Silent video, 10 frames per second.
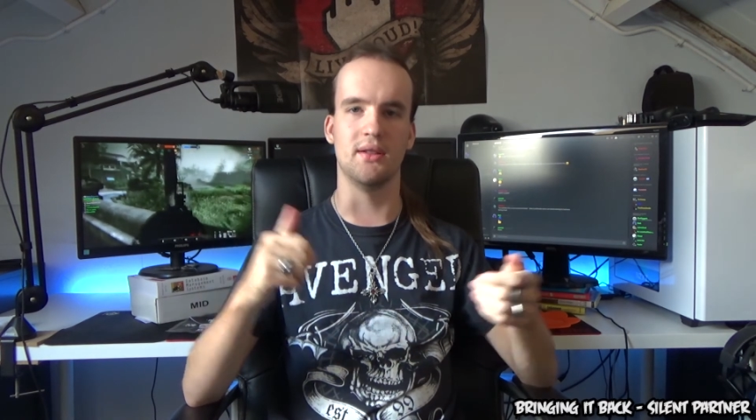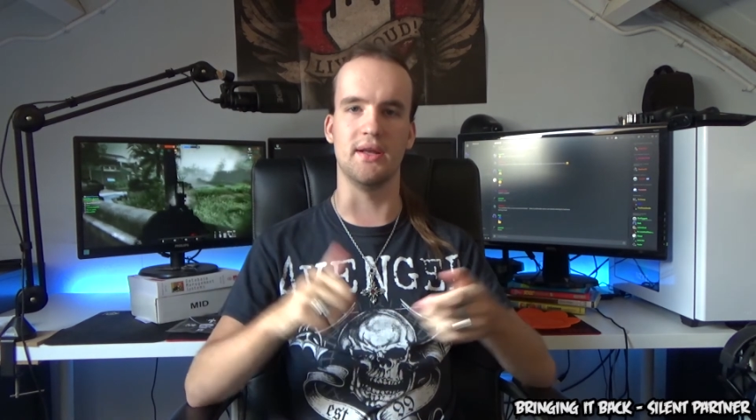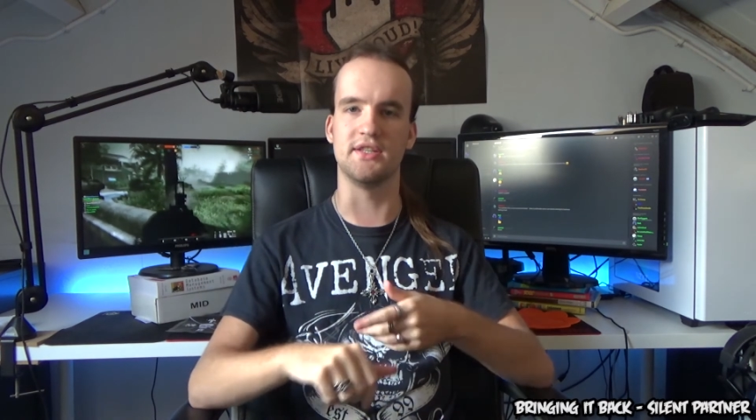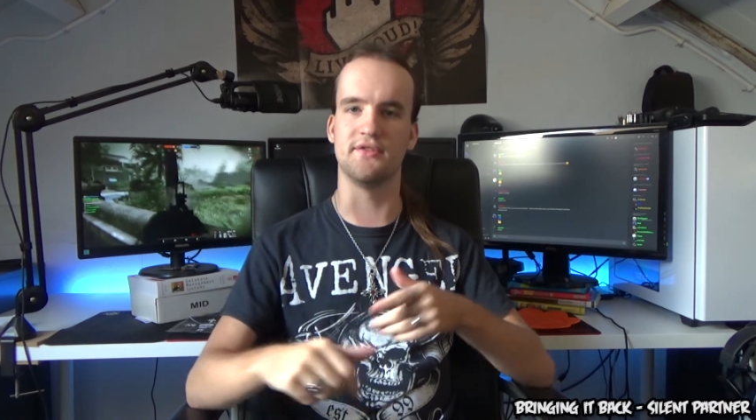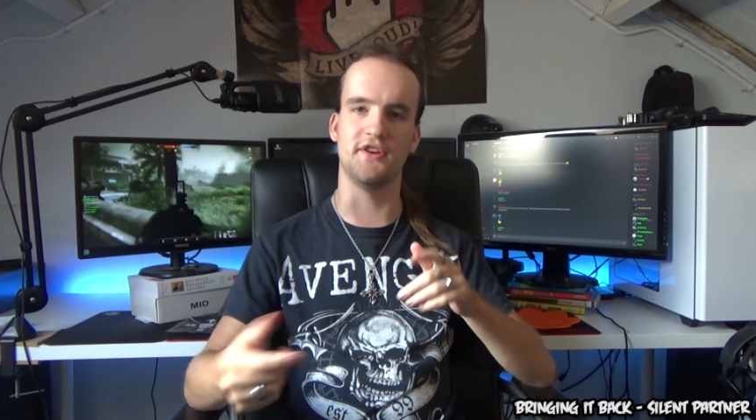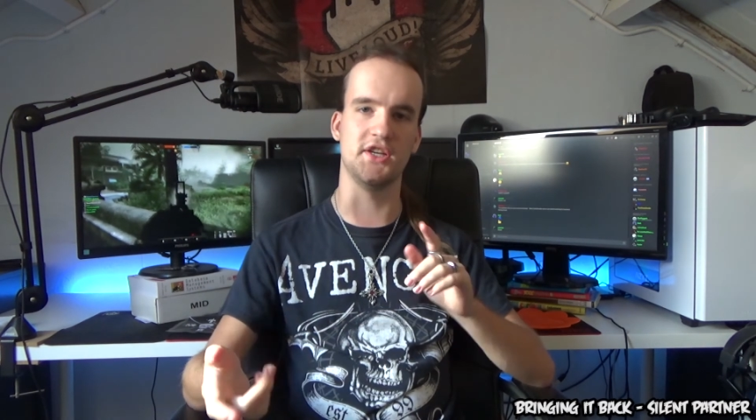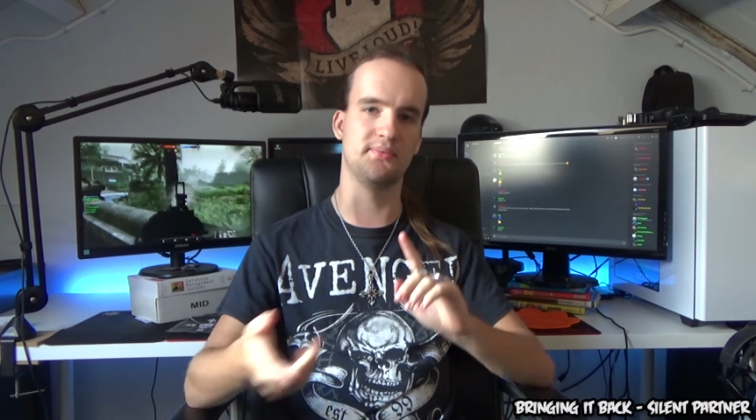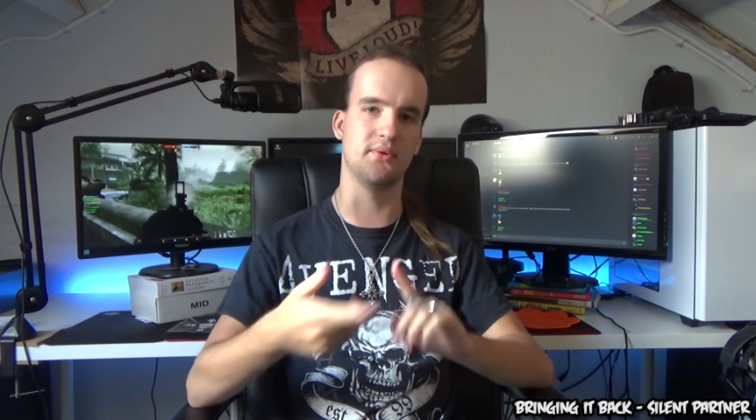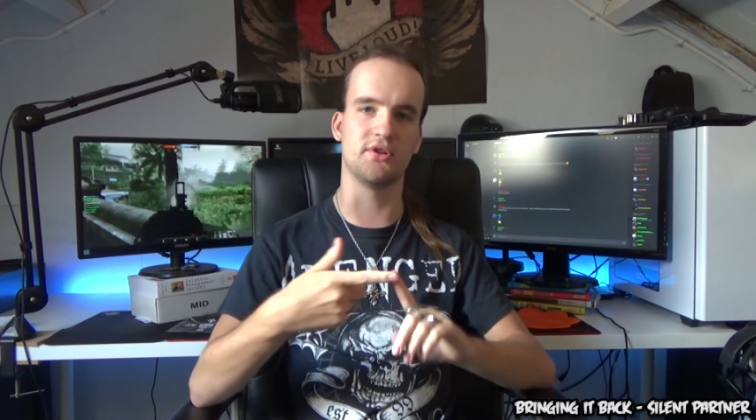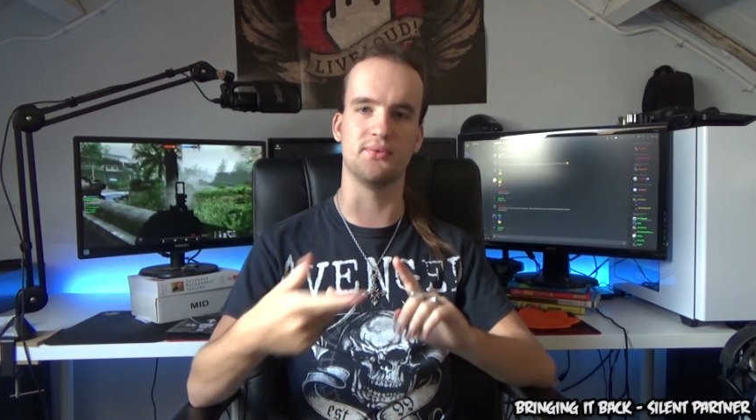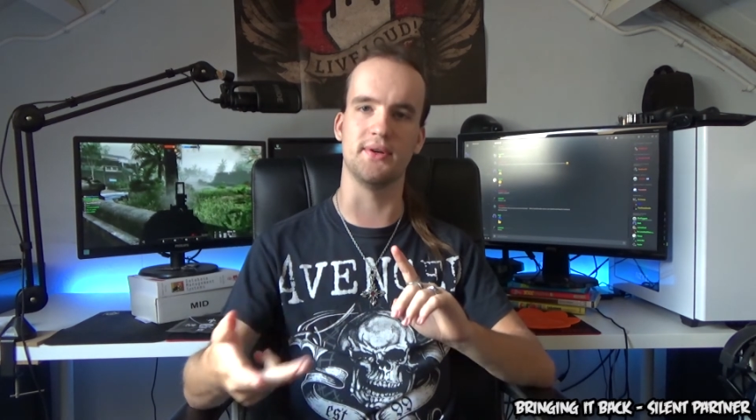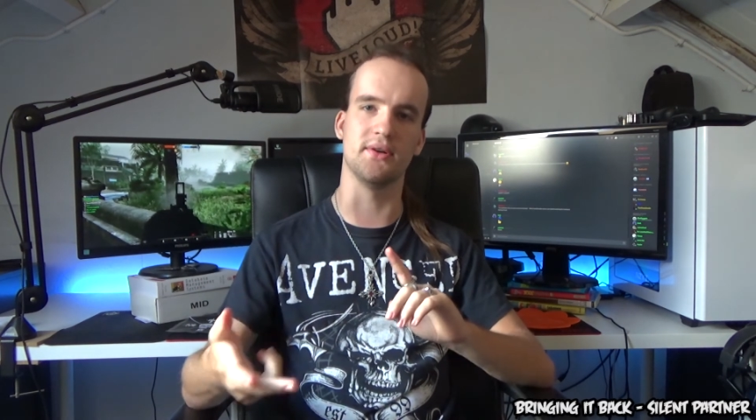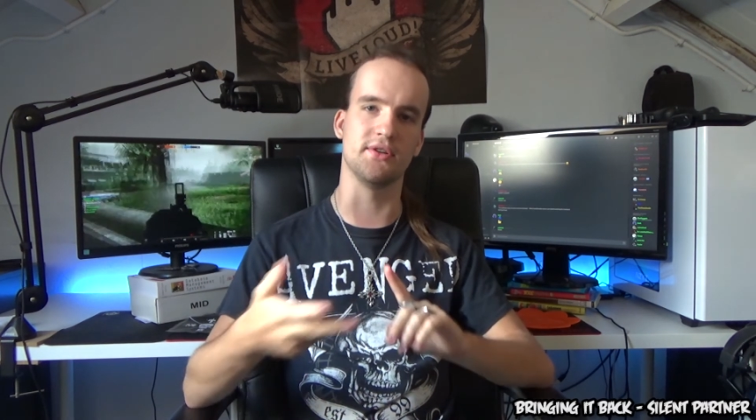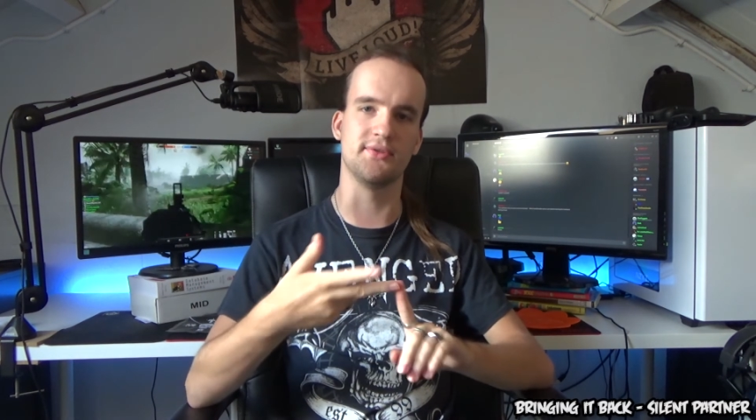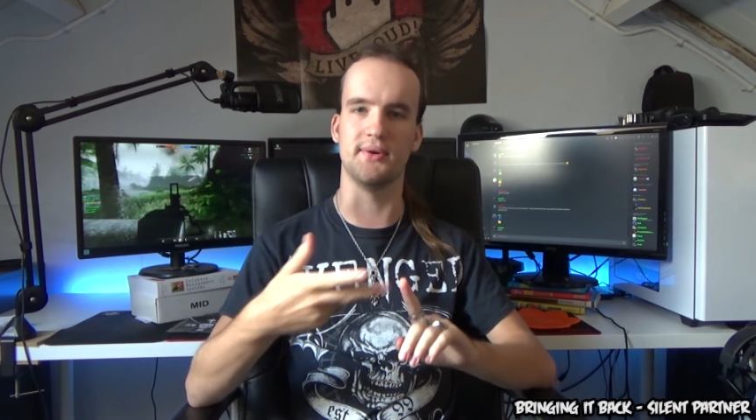links to Facebook,
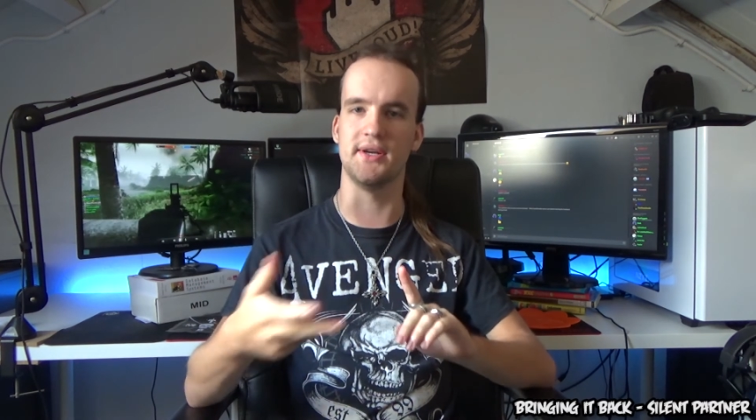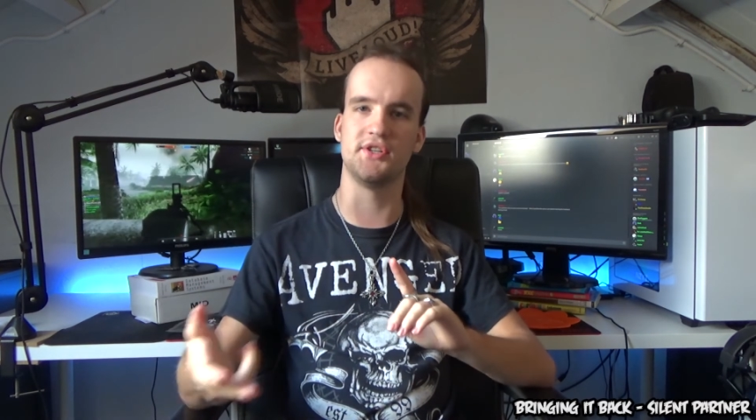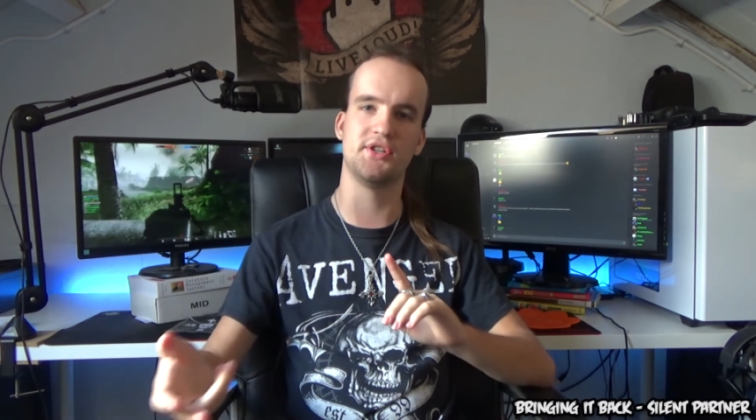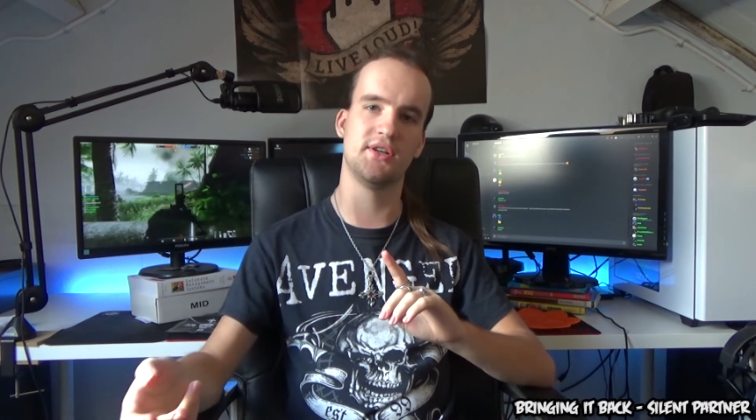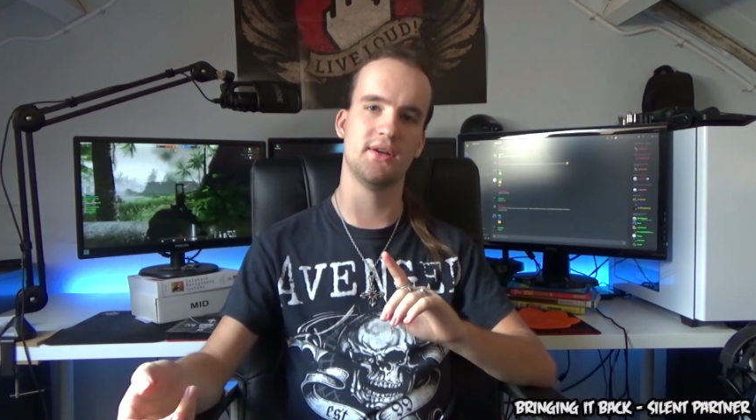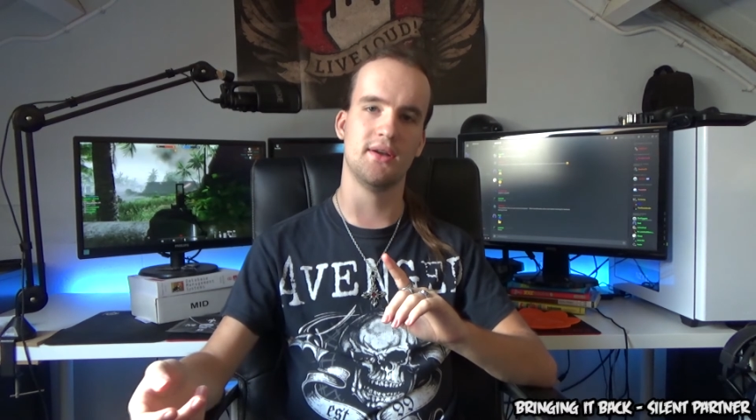Twitter, Twitch,